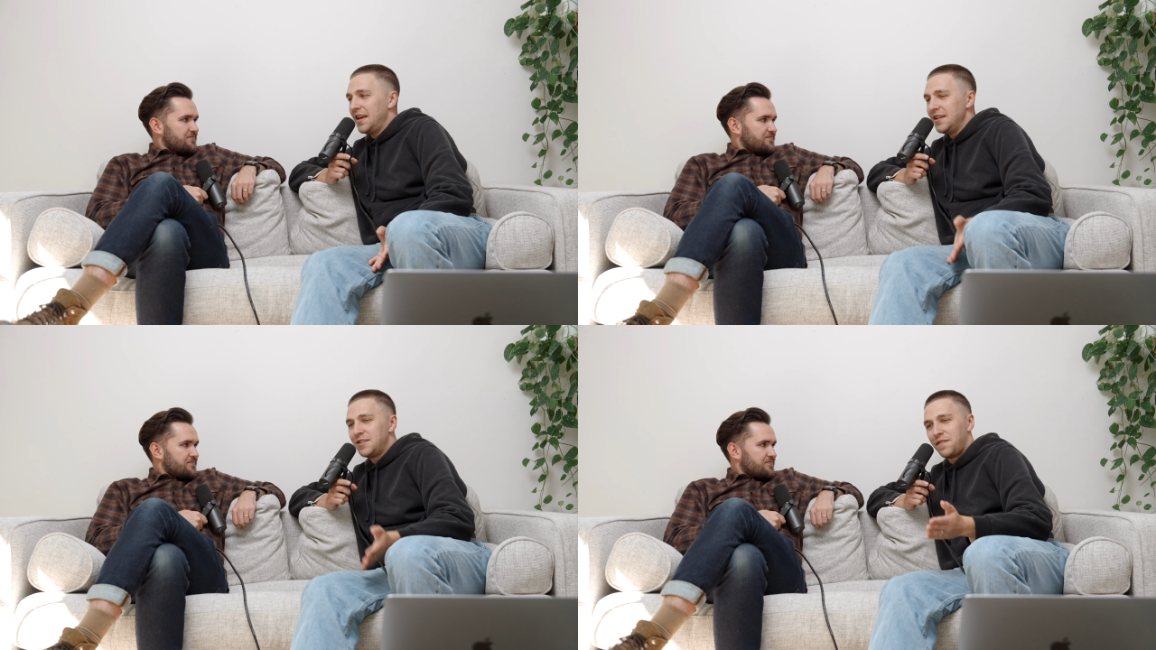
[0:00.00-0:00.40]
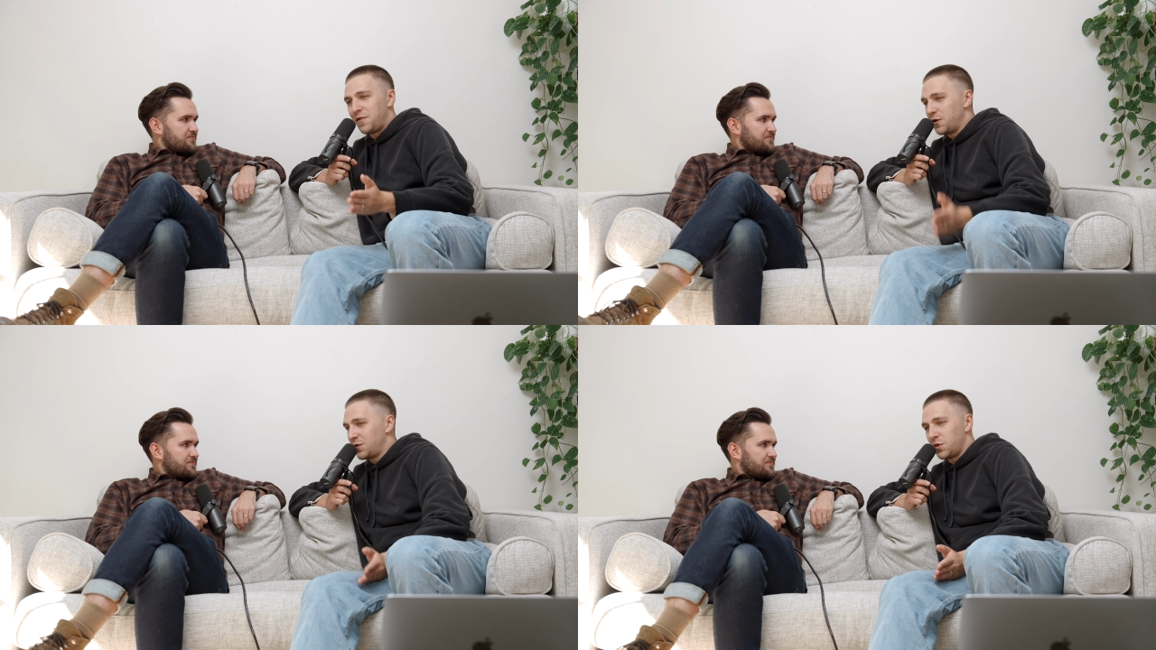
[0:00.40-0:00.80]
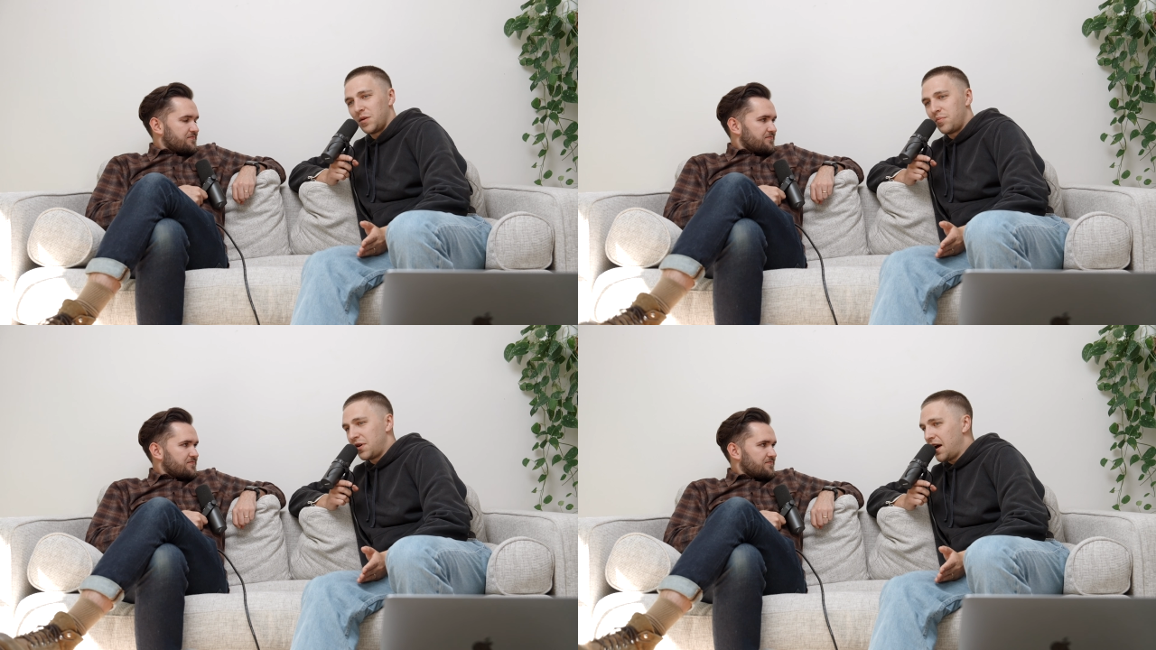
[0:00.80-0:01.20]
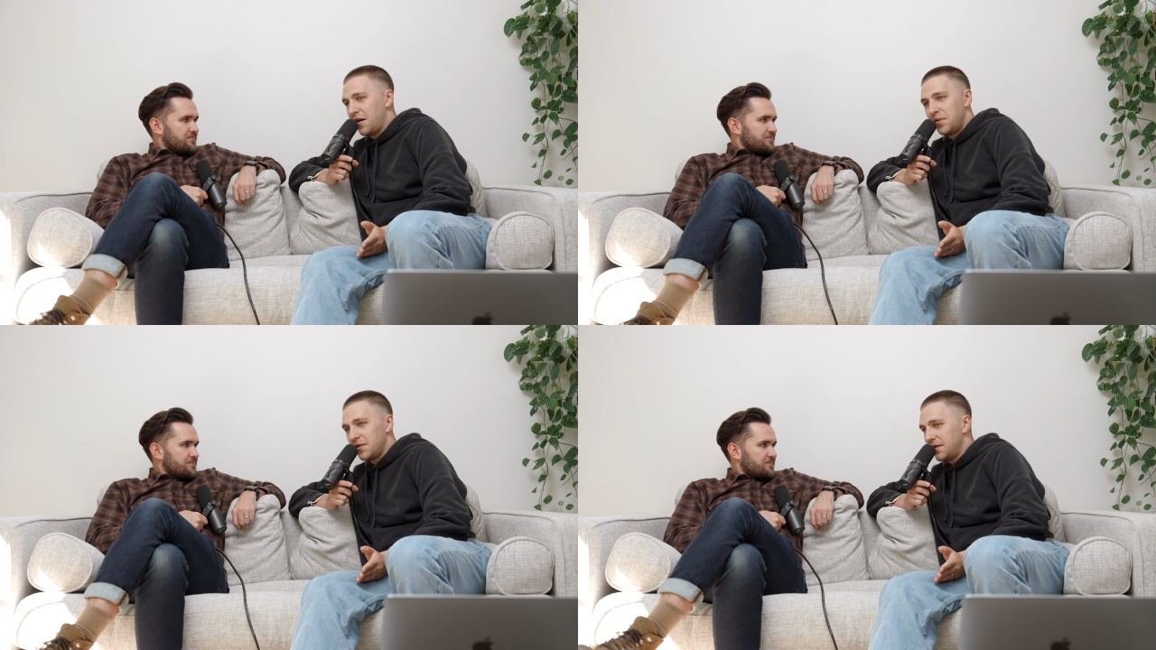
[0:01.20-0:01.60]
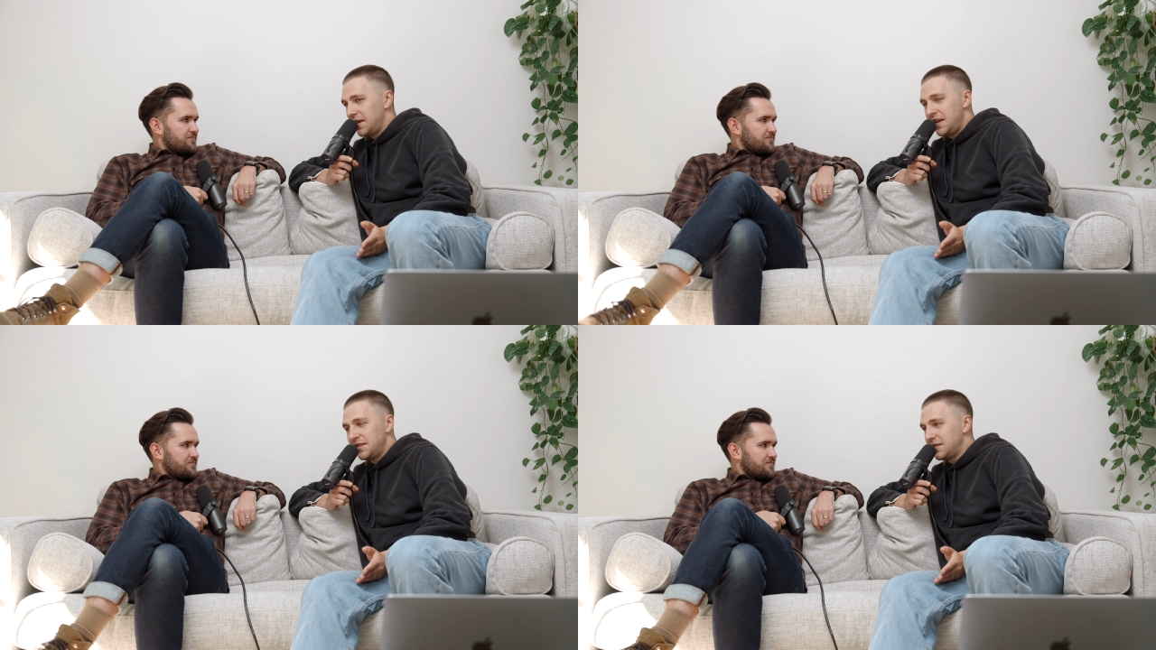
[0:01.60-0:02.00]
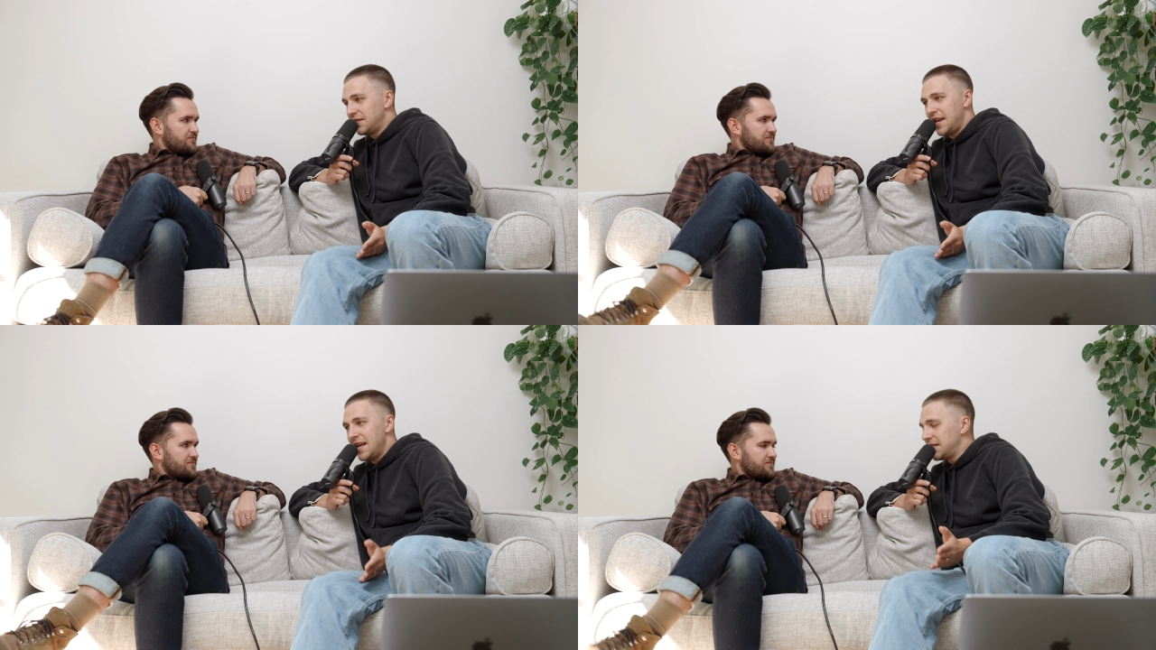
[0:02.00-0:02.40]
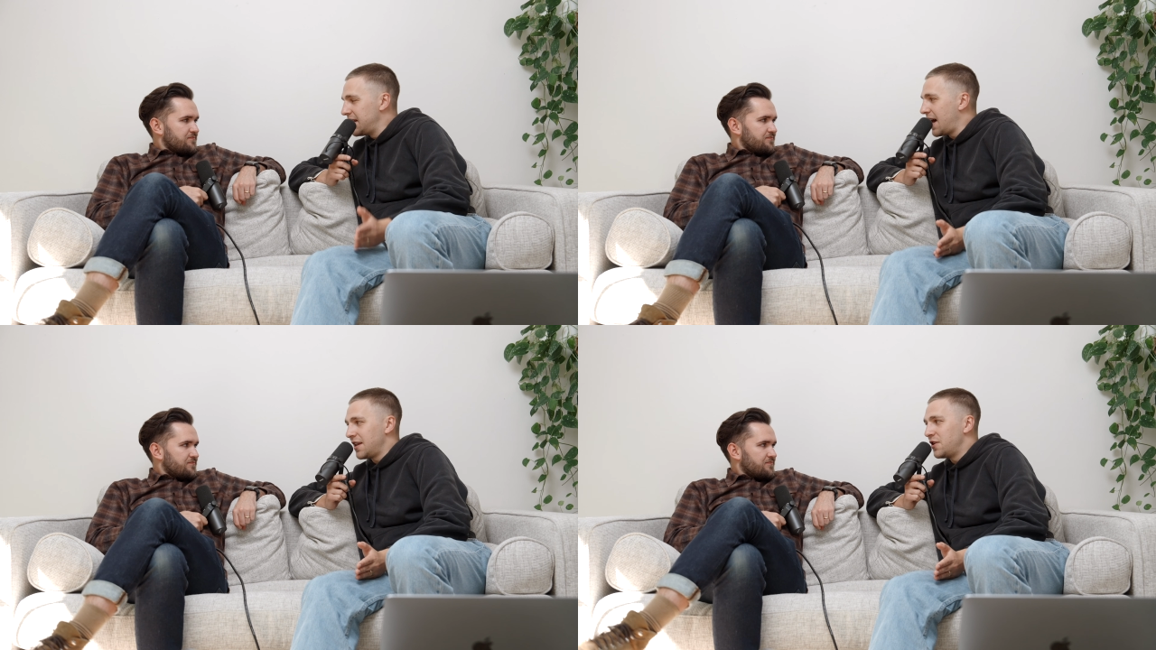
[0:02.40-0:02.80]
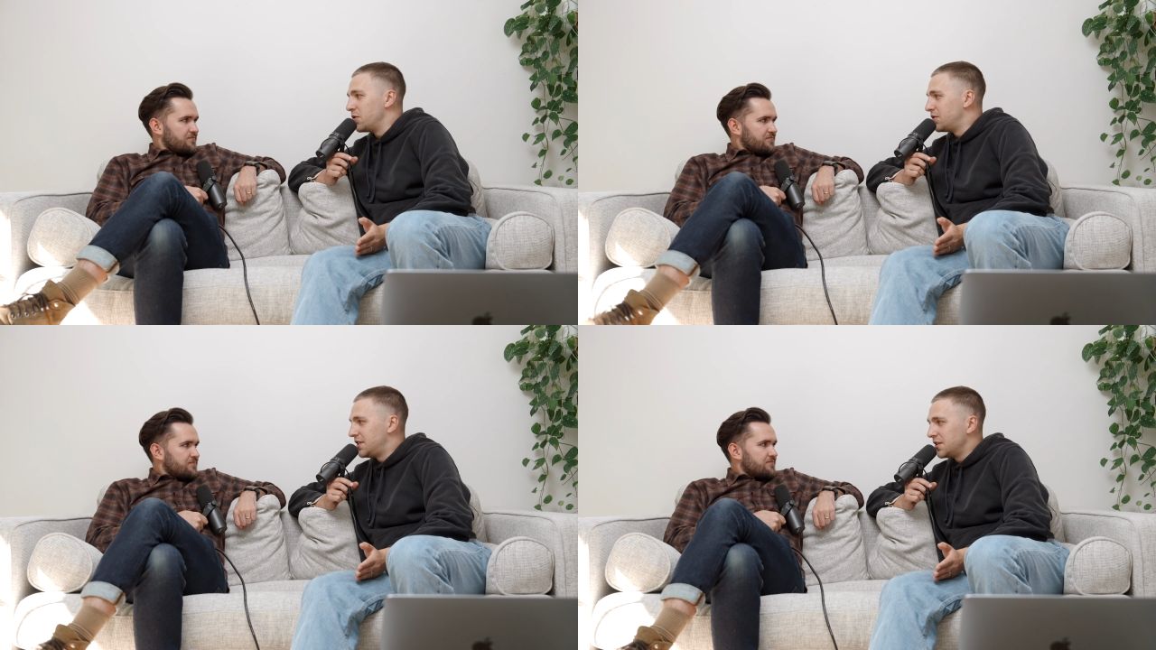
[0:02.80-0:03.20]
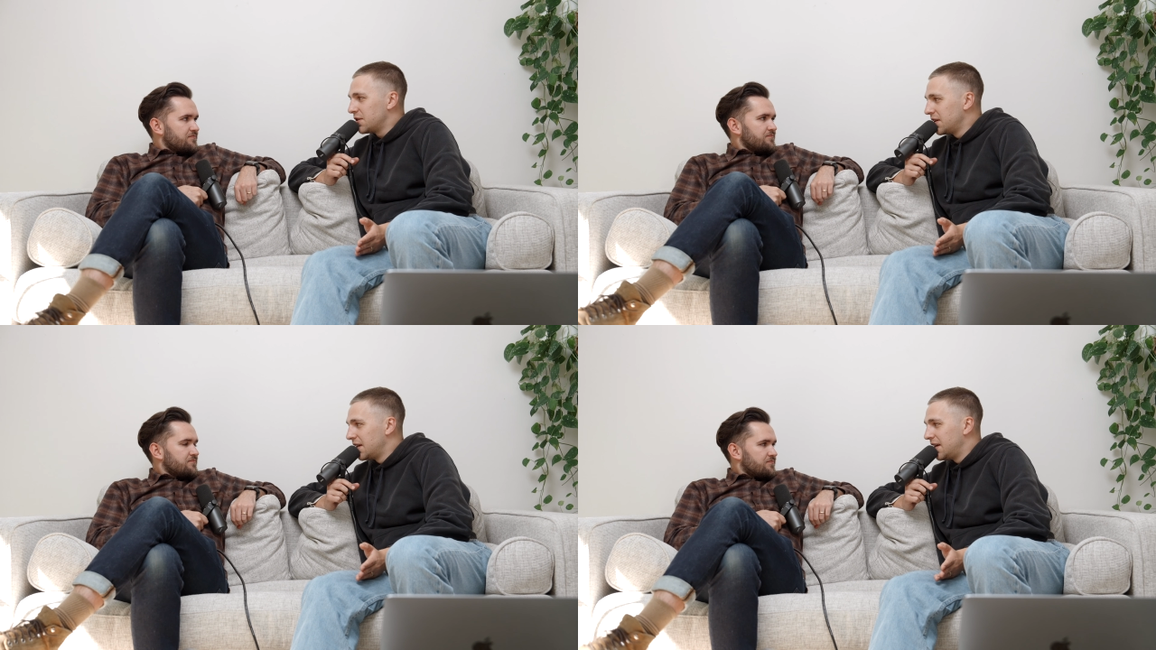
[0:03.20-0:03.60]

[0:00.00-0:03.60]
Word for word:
Speaker 1: It's a first world prob. It's it's not a huge deal,